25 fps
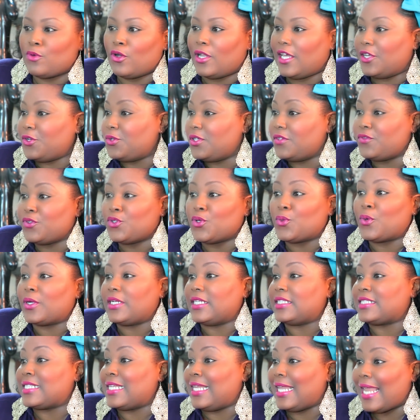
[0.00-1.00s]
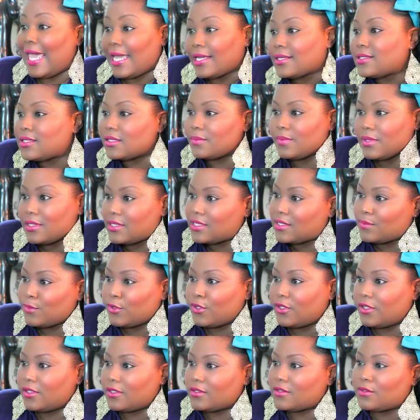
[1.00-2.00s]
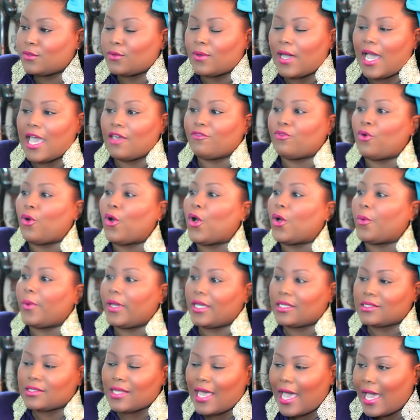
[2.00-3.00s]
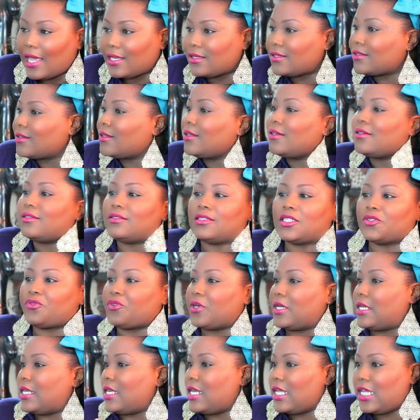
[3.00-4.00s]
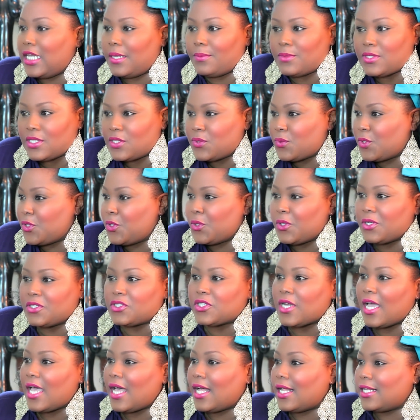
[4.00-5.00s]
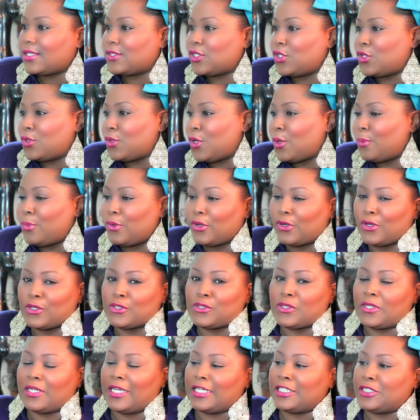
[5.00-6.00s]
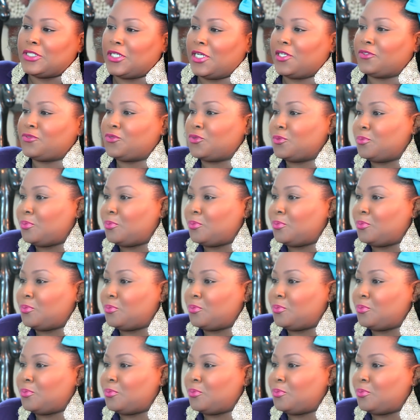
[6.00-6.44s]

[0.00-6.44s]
small. I don't even know what it's like to be small. So I've always had different names since when you were a child, or Obrokoto Nigerian